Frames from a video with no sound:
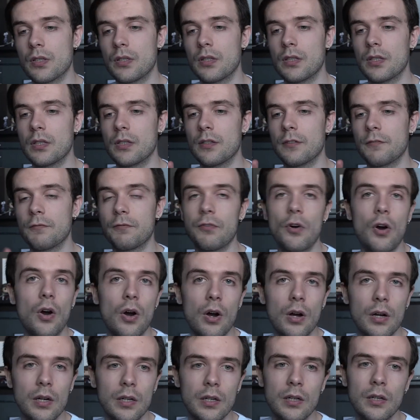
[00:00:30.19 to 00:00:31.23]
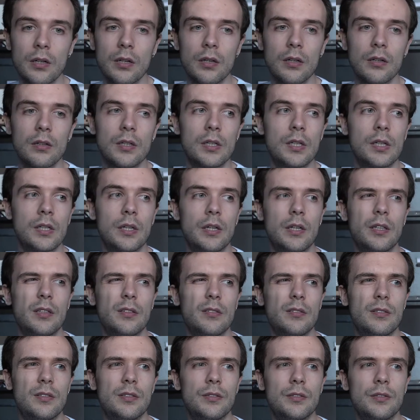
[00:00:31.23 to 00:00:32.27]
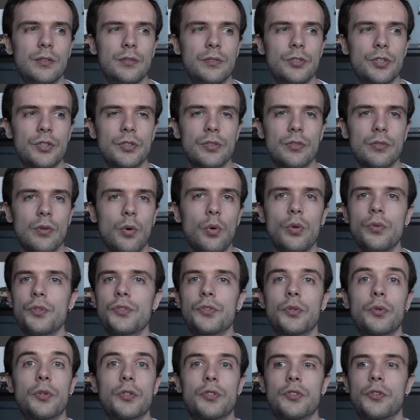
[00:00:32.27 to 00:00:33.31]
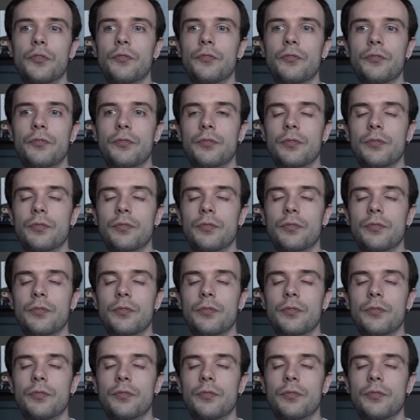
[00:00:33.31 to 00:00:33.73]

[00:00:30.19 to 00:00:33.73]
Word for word: uh, fog, uh, and uh, just all sorts of